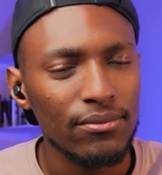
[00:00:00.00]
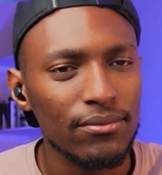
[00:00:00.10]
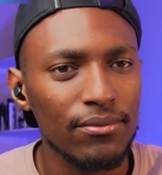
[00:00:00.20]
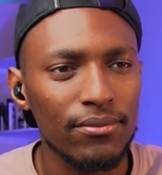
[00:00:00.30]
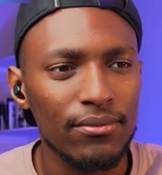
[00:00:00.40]

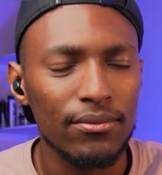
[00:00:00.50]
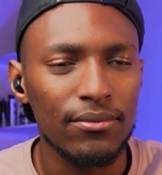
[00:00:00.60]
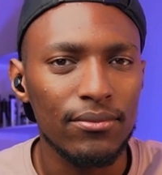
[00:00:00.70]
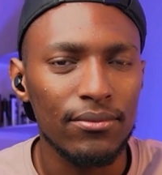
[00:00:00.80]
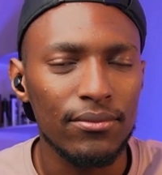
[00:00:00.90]

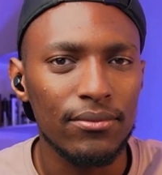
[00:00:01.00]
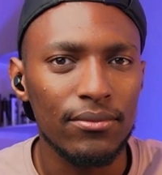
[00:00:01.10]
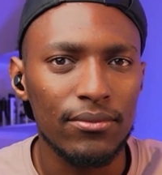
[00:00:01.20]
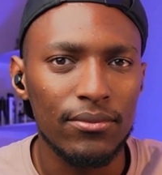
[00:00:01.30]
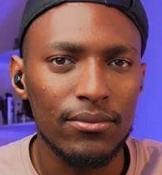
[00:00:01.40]

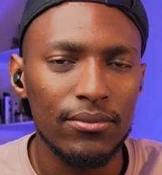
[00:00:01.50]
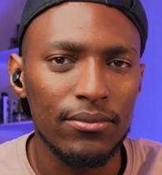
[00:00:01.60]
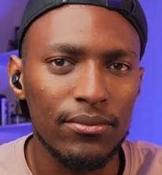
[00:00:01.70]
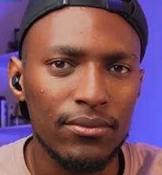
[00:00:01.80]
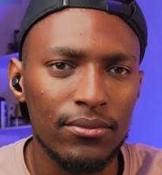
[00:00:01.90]

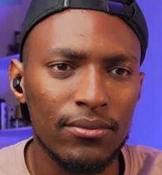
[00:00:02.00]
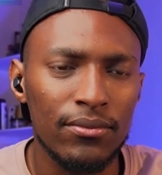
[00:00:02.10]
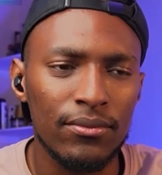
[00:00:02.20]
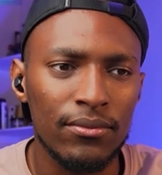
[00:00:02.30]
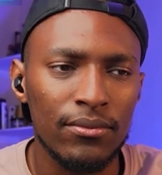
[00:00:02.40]

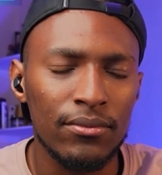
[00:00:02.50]
[no speech]